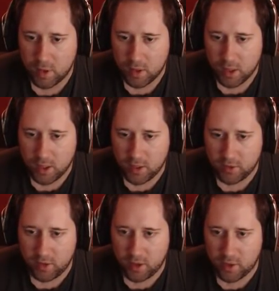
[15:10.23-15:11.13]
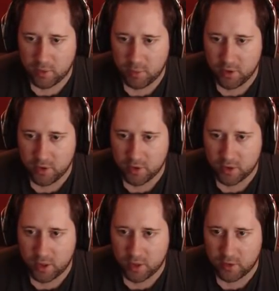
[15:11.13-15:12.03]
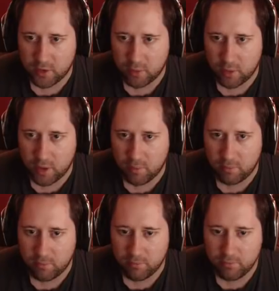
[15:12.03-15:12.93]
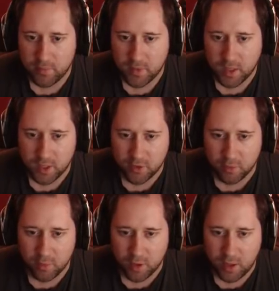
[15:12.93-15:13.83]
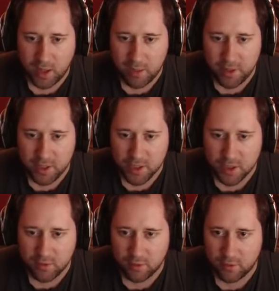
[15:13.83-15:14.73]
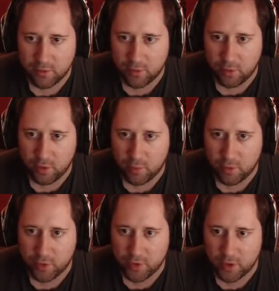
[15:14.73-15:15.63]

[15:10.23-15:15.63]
You can see Huntsman is just going to get some ammunition for the mortar.